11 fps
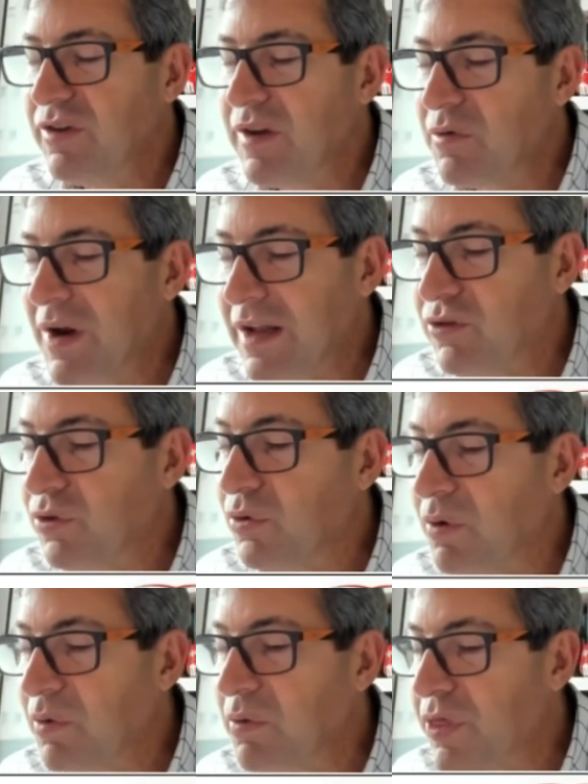genes that relates to
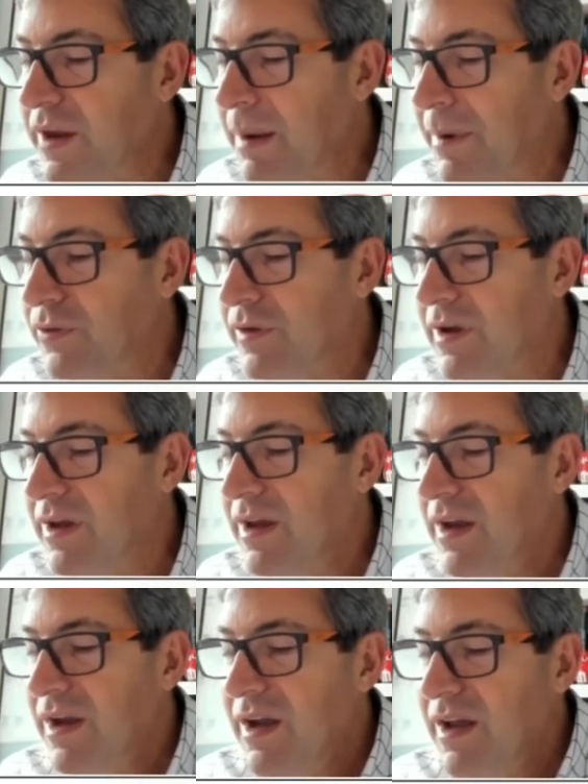when we think about the
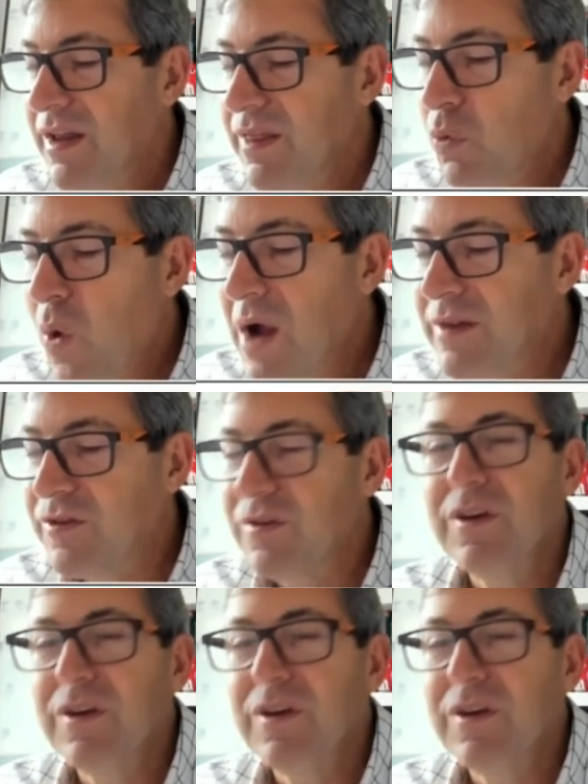the what